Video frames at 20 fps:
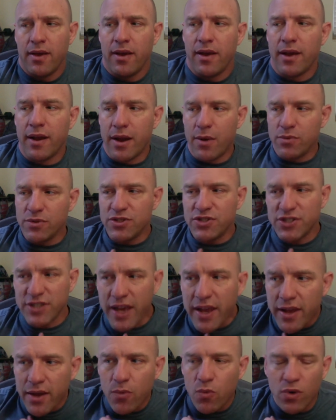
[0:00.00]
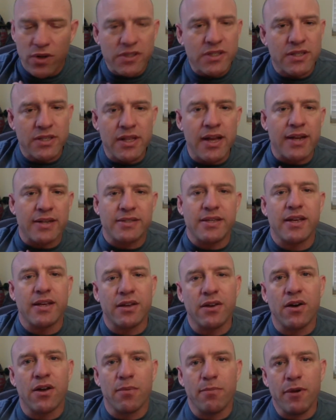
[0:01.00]
and I would say, what's it like
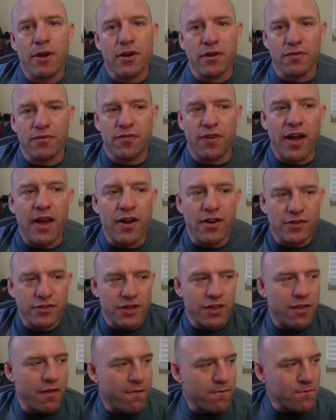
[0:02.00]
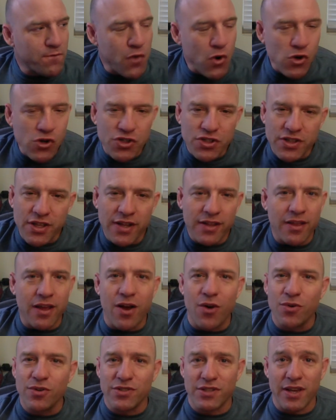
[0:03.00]
taking on American fighters? And the first thing they
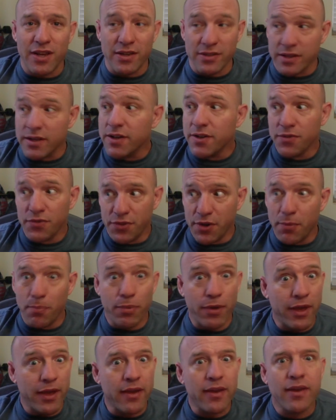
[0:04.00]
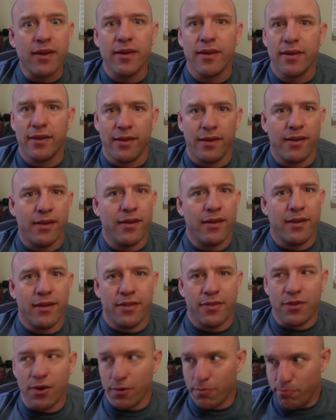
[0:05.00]
always say is, they're big.
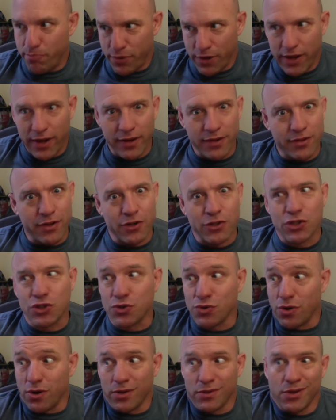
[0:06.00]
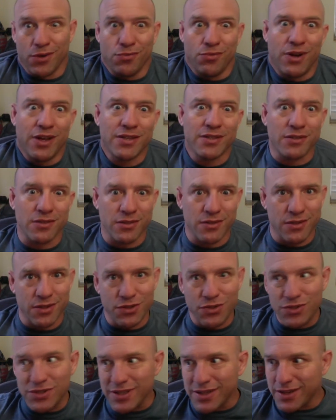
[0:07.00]
They're big. They're strong. They're wrestlers. They're
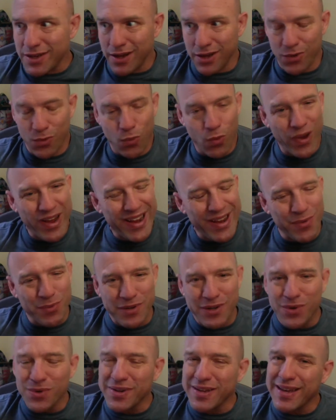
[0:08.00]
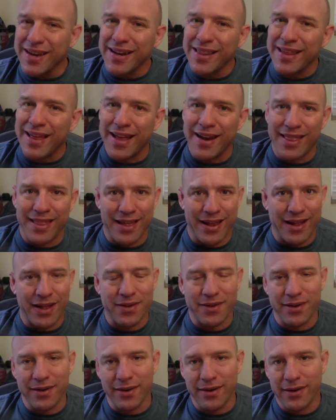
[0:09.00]
used to cutting weight. We don't get a lot of that
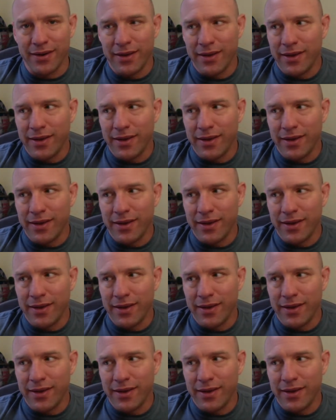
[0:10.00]
out here.